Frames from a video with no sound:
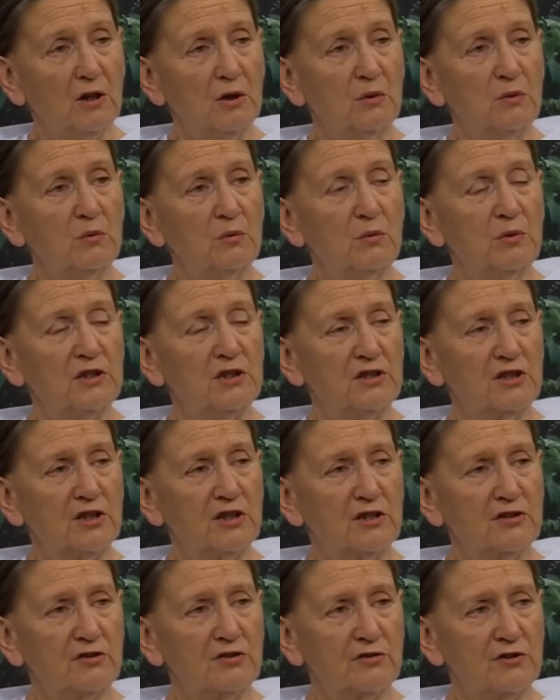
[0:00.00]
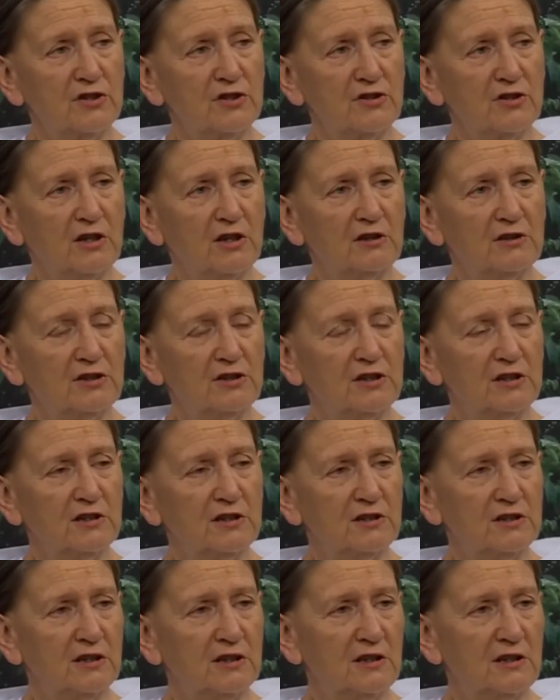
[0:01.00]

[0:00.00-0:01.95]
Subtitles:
which has resulted